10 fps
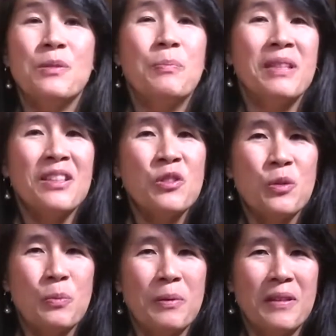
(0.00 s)
It's a
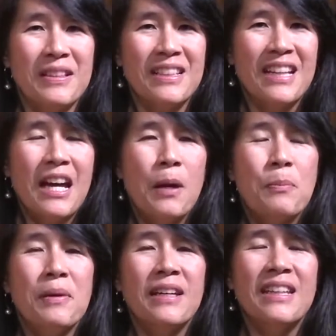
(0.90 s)
picture book,
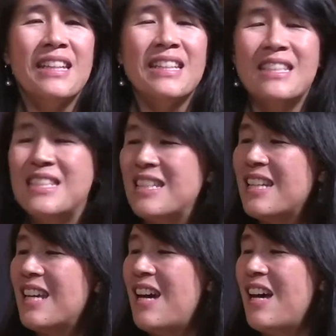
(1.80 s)
but
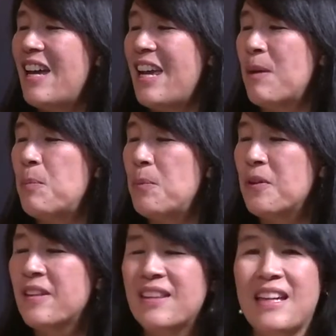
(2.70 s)
it's a
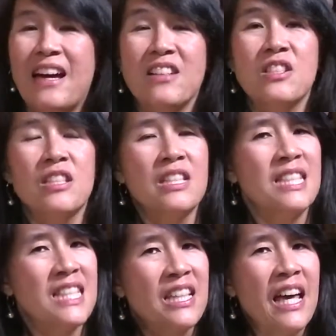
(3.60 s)
book that
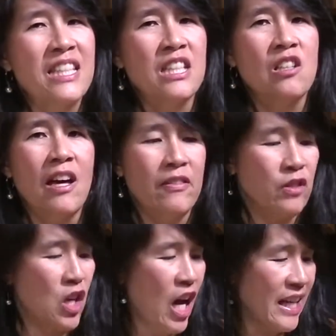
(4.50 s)
still has a
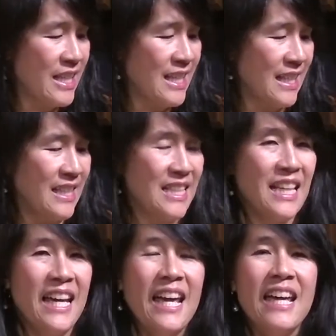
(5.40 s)
lot of
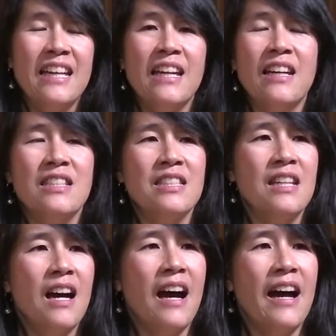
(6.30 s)
content. It
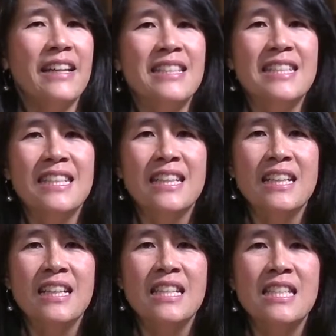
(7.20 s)
has
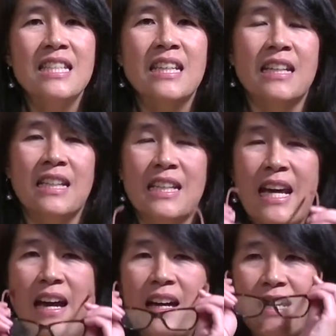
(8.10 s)
ideas, and
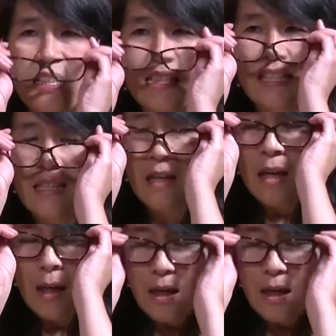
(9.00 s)
it has